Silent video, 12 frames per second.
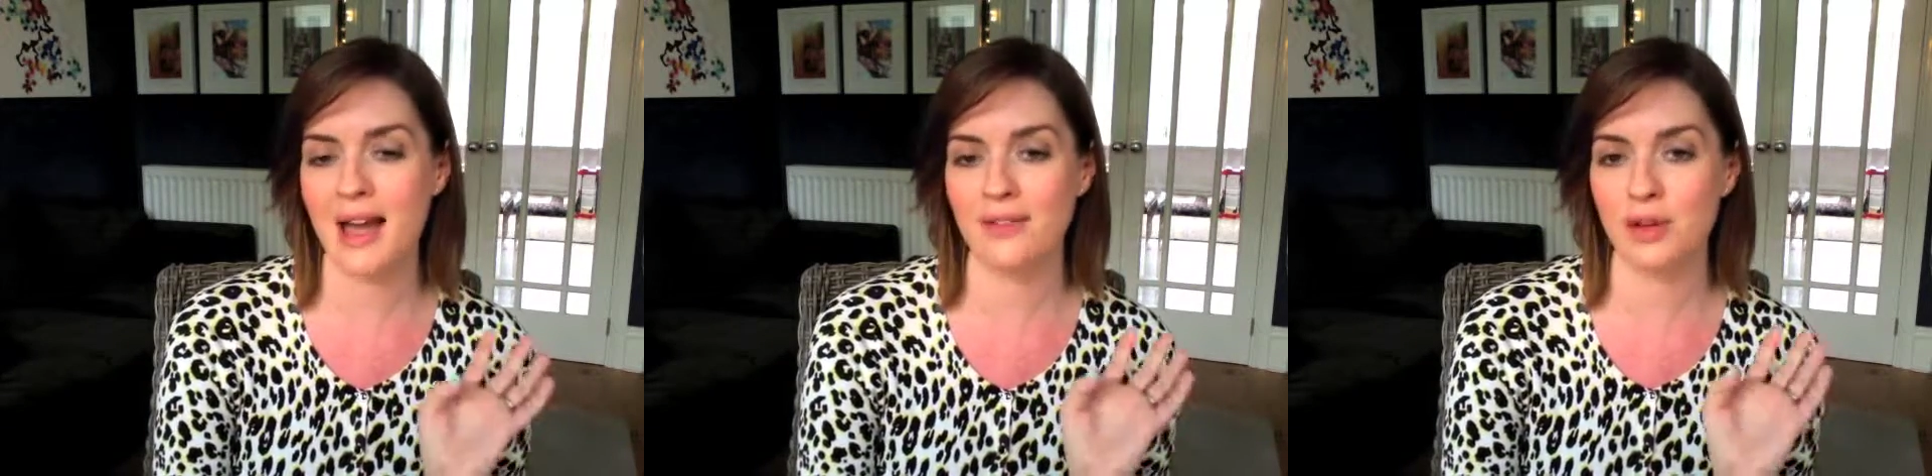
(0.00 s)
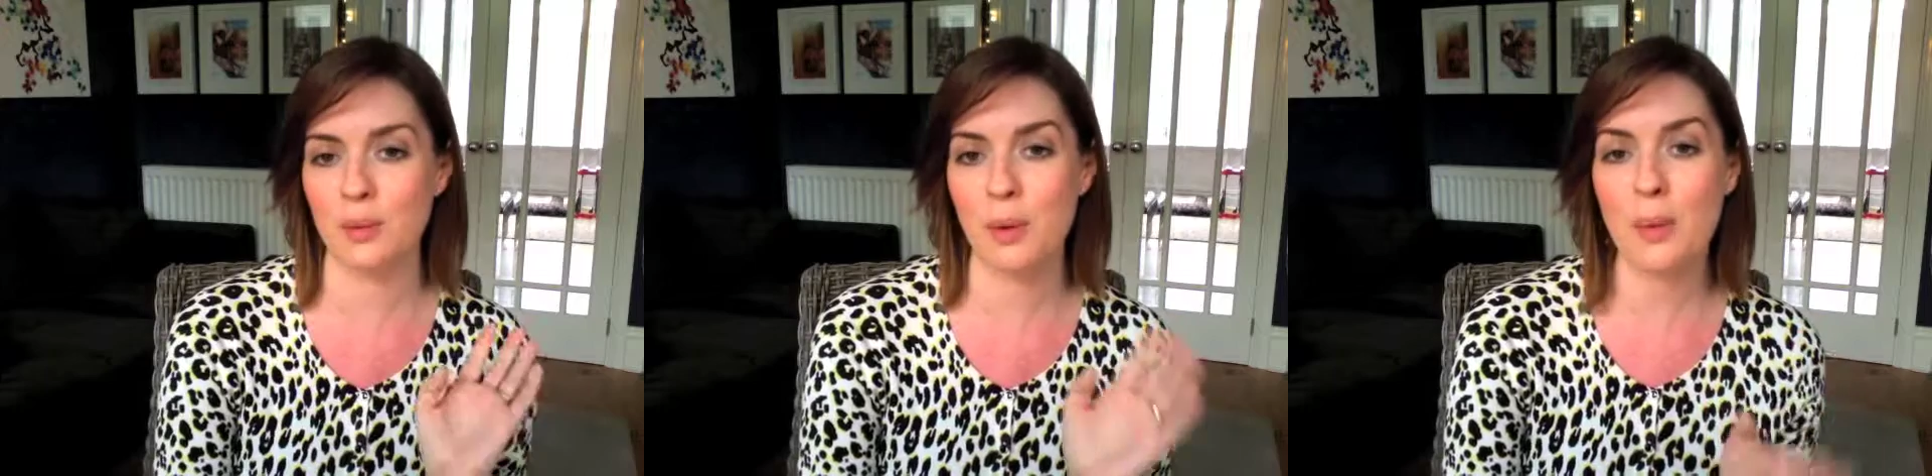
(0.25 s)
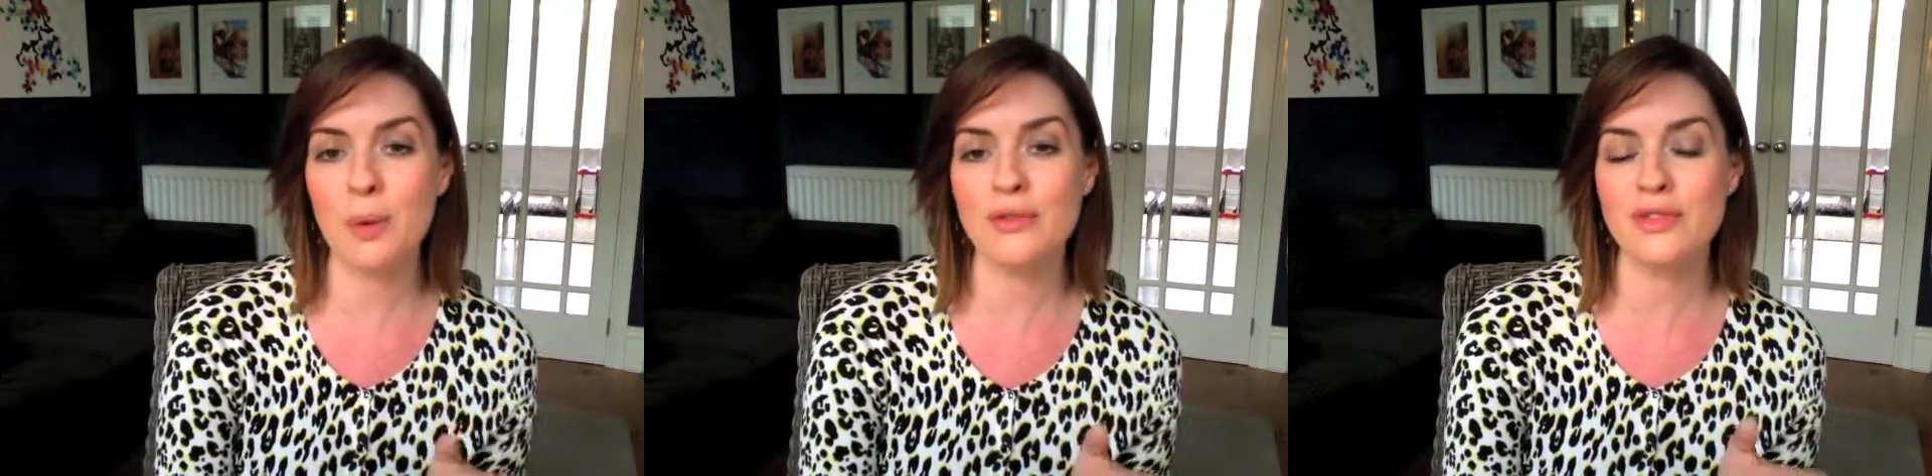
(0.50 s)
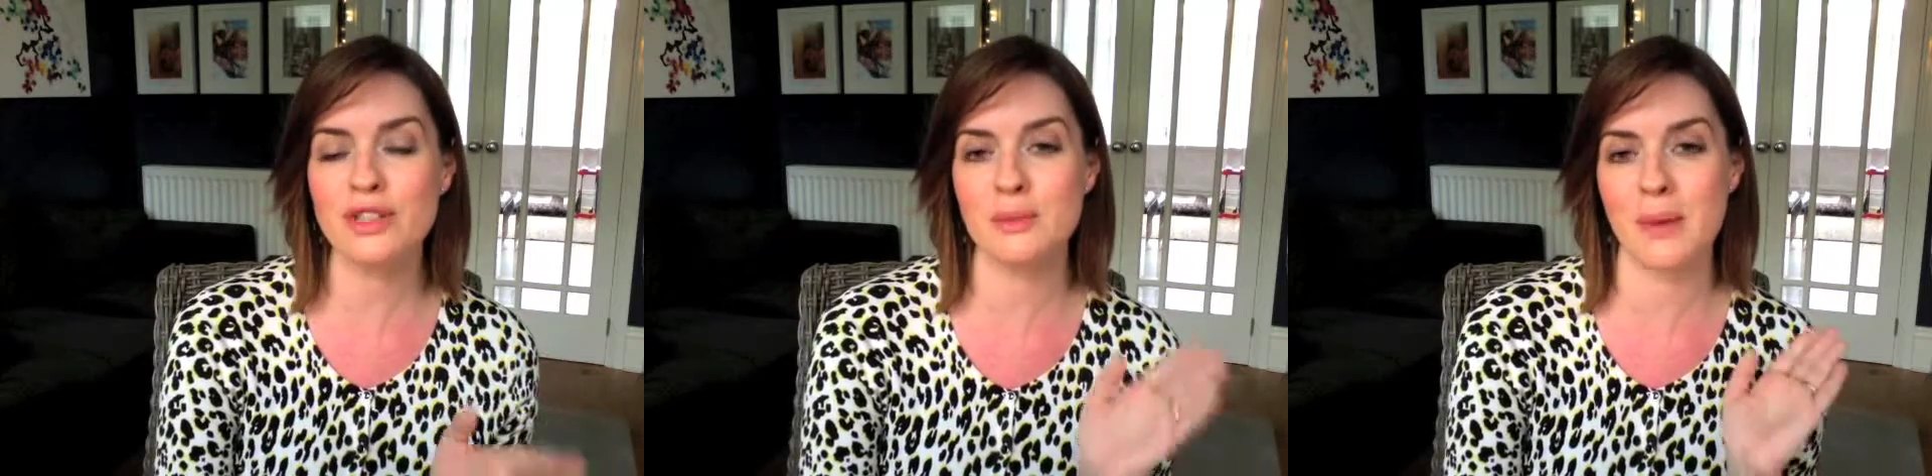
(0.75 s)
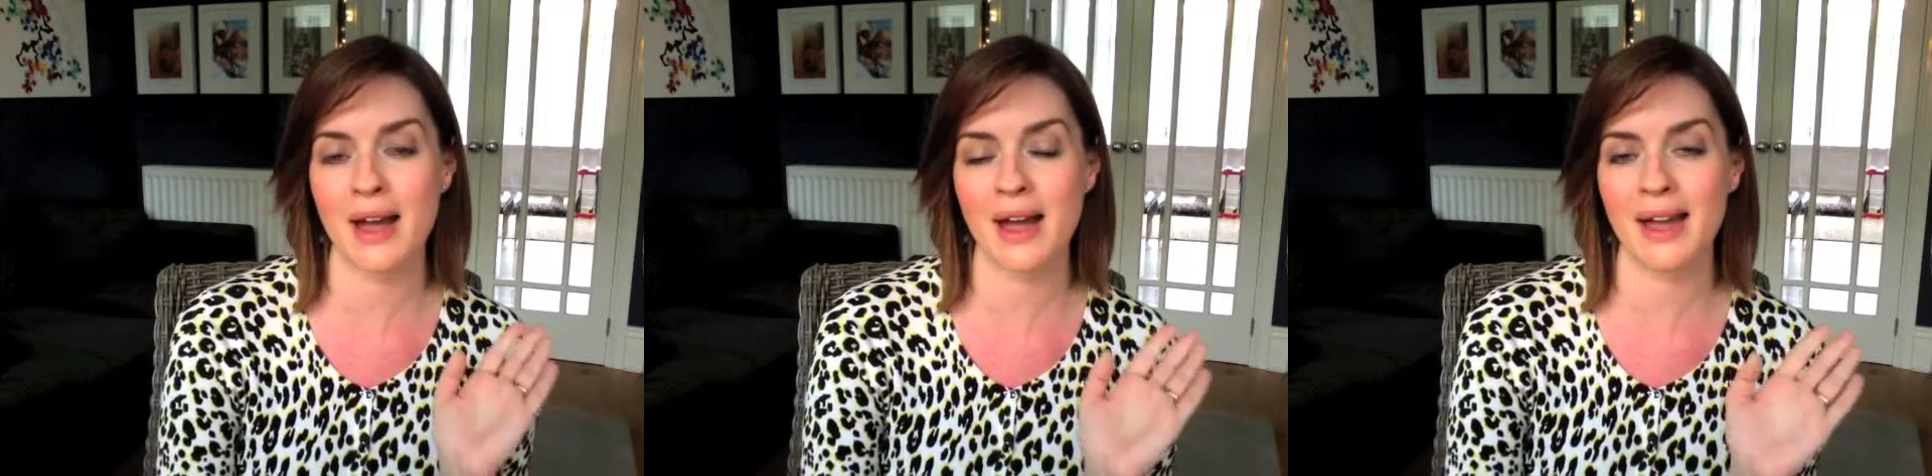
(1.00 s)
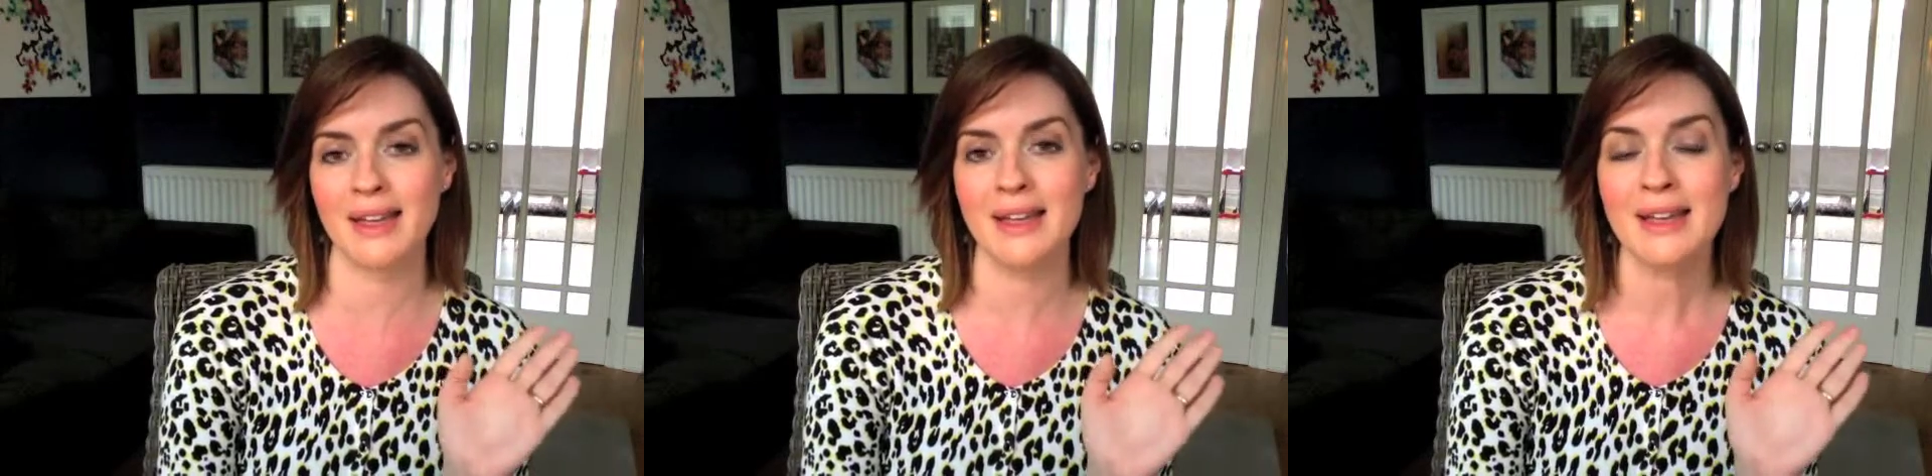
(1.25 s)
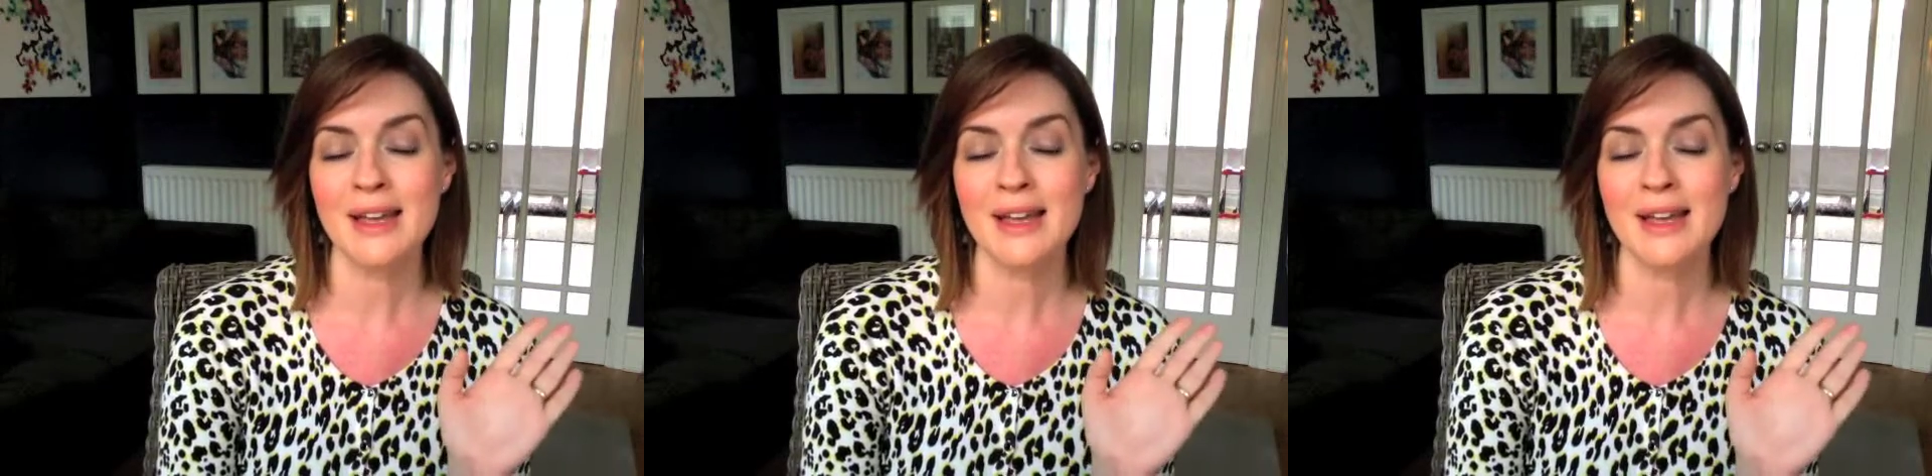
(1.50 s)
if you pop over to my